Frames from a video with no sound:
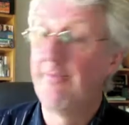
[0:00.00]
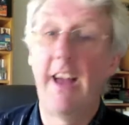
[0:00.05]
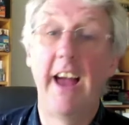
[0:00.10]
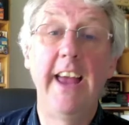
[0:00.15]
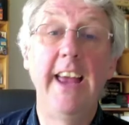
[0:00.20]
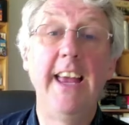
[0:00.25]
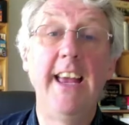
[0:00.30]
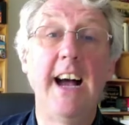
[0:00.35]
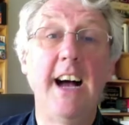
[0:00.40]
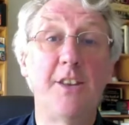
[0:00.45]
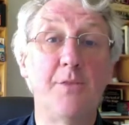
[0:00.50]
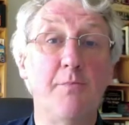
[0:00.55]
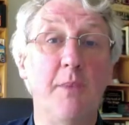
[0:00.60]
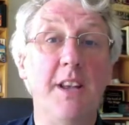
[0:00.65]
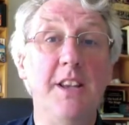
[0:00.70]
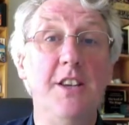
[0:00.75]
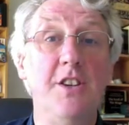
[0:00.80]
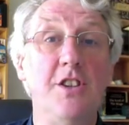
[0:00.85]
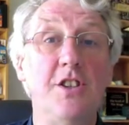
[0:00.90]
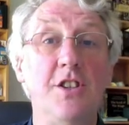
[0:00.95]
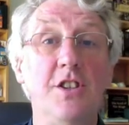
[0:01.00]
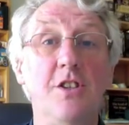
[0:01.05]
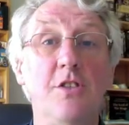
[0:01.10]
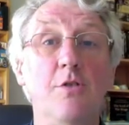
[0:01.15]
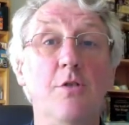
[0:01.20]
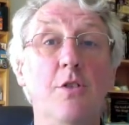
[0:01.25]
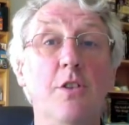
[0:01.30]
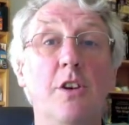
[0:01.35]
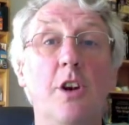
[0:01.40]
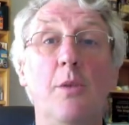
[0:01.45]
He has managed
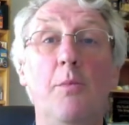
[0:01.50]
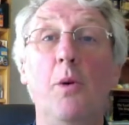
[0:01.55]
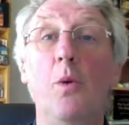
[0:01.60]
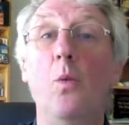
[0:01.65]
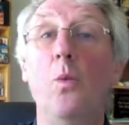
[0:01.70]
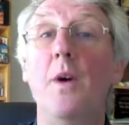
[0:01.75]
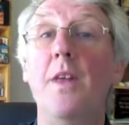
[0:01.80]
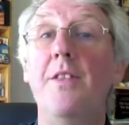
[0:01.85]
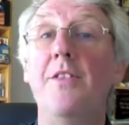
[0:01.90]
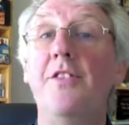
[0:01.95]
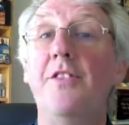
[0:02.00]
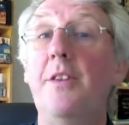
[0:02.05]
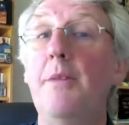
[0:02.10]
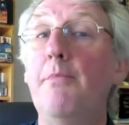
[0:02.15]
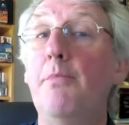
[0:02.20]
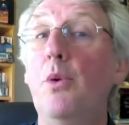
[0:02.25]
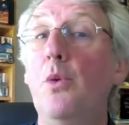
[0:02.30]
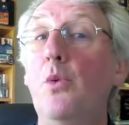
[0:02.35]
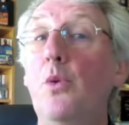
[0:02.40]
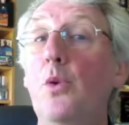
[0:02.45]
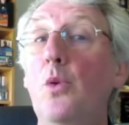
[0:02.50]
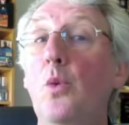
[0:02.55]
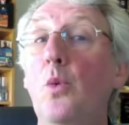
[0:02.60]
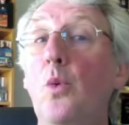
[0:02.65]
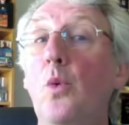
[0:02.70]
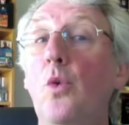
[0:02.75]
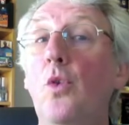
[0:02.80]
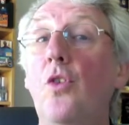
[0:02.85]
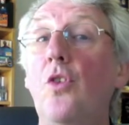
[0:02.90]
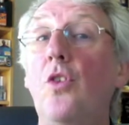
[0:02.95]
to come up with simple
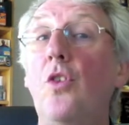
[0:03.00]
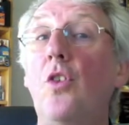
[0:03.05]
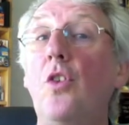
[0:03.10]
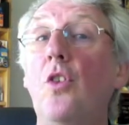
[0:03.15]
rules